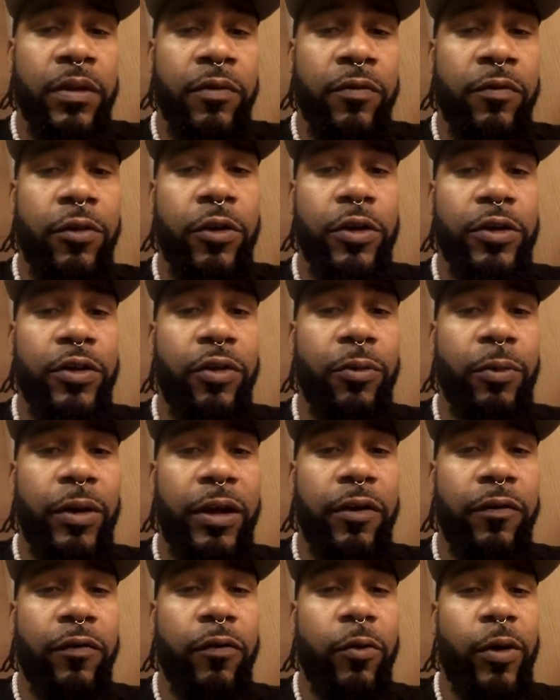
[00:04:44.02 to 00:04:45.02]
for 3
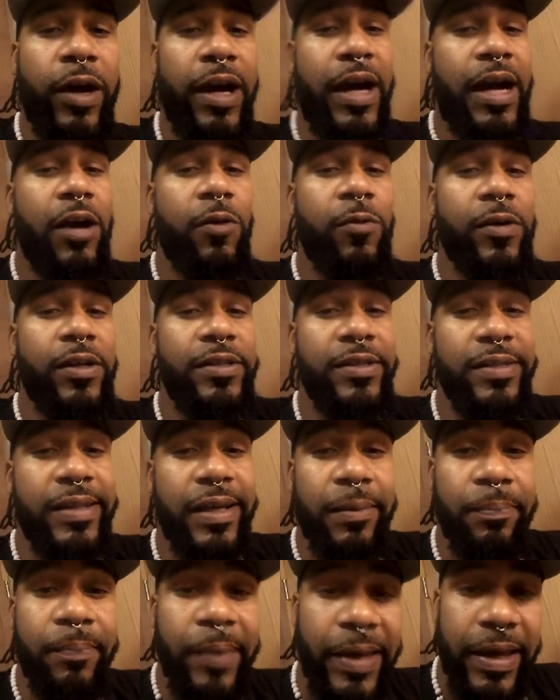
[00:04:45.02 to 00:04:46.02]
or 4 hours
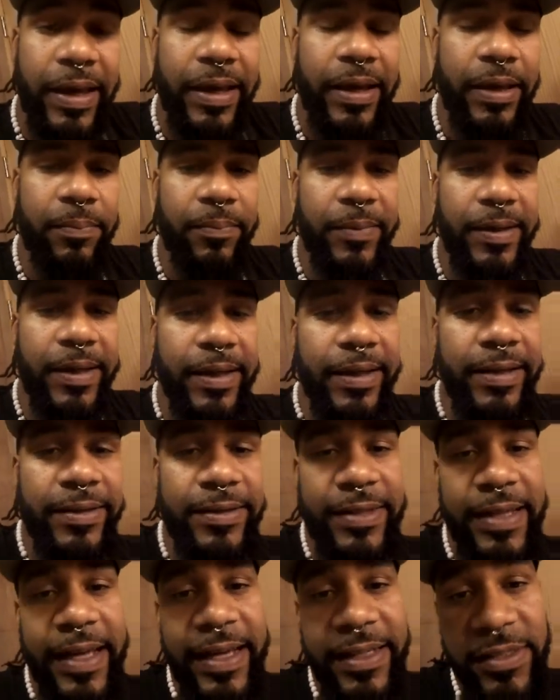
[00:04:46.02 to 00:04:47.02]
and bam, get
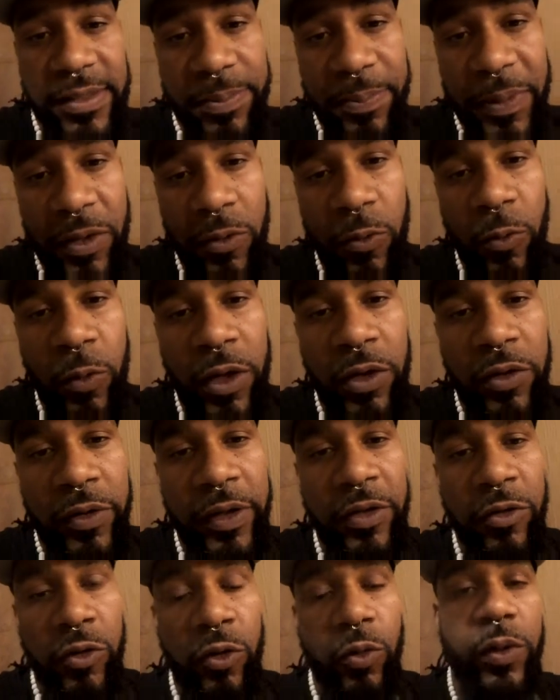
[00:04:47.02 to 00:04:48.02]
into that spirit world
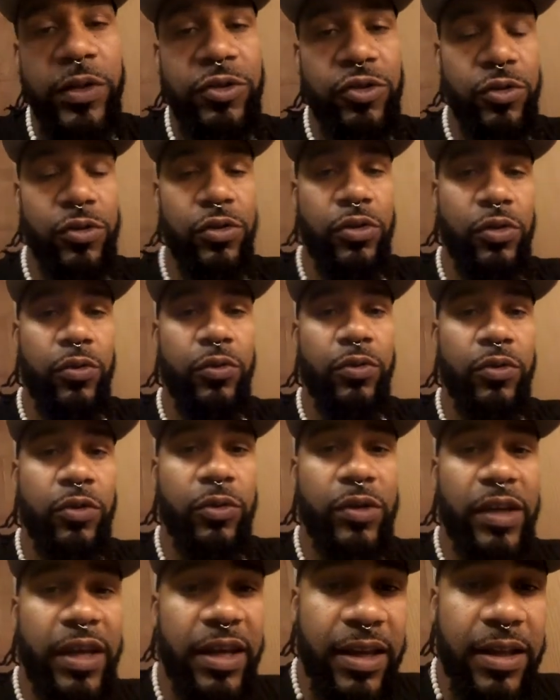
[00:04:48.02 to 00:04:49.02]
and do what you do
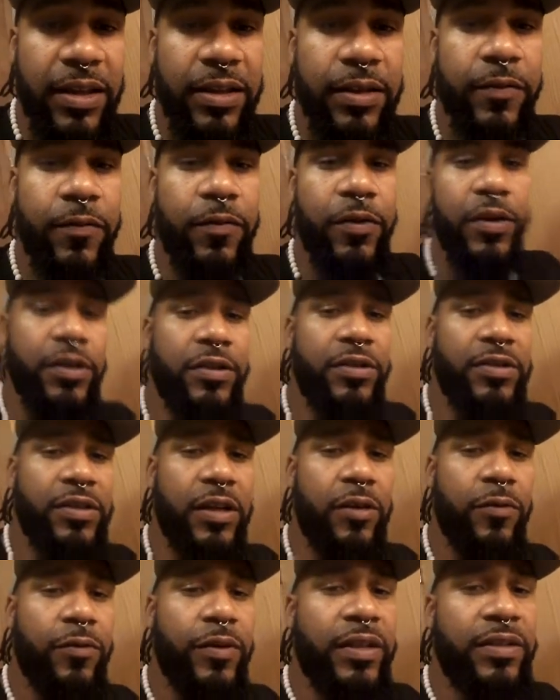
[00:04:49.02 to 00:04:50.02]
the healing for
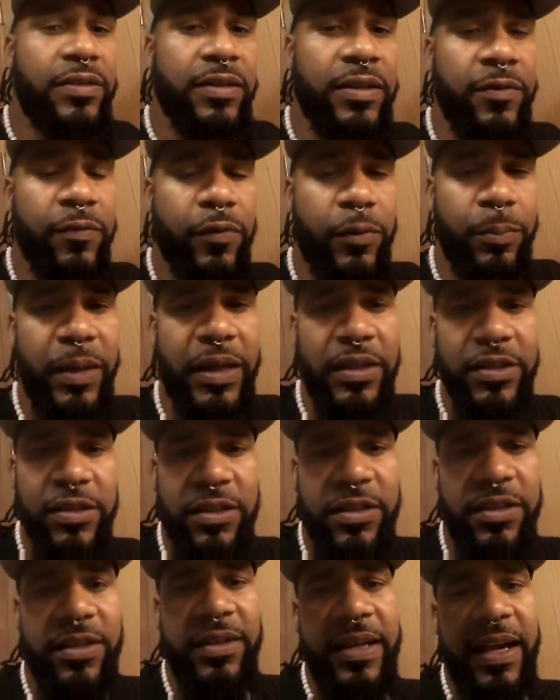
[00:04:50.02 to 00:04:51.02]
yourself, get the
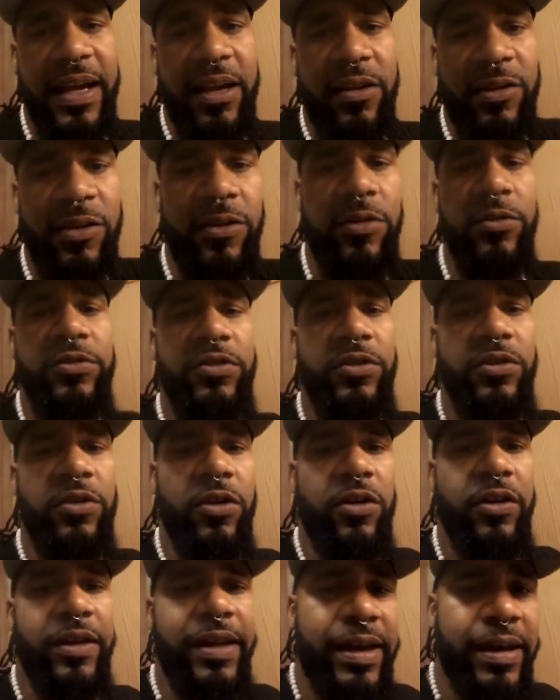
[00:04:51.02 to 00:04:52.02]
information, the downloads and
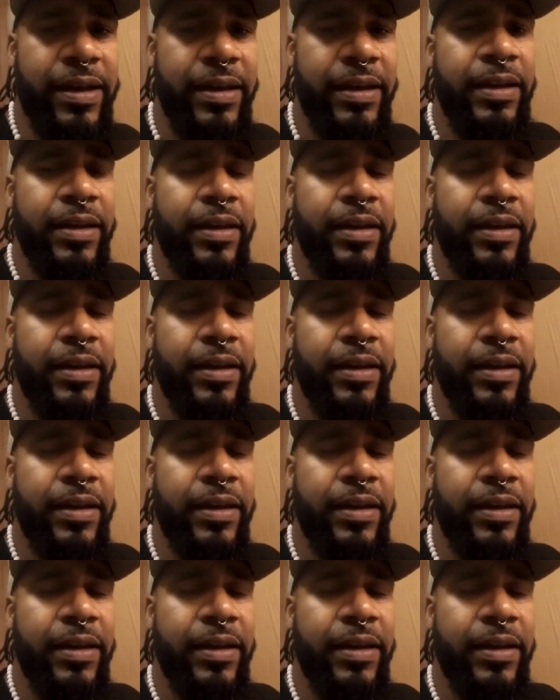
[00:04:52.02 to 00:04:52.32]
all that.